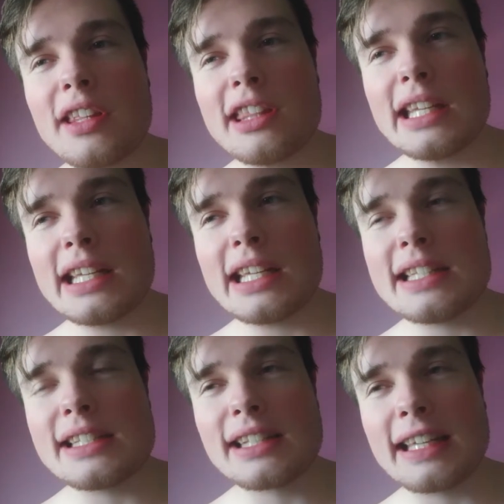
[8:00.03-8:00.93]
think it
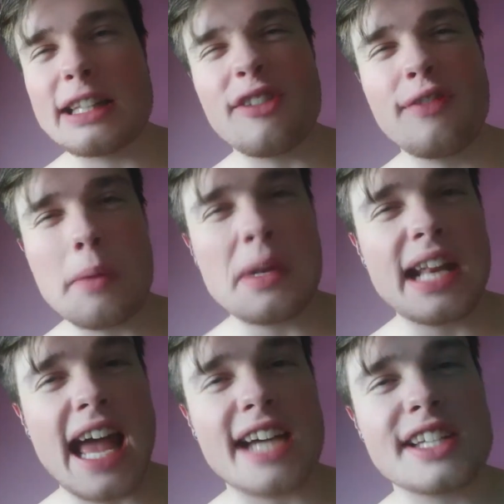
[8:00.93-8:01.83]
is like the feminine
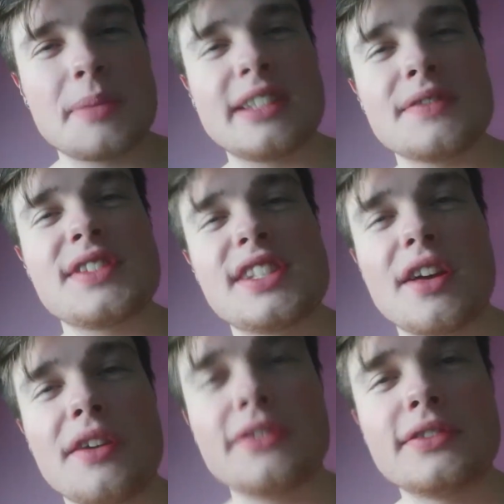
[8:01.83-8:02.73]
aspect of
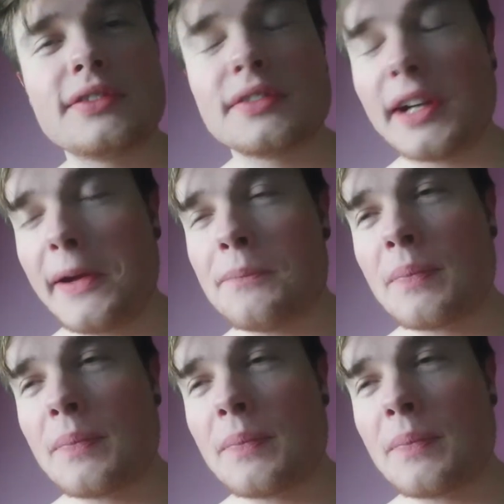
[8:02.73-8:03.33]
self, right?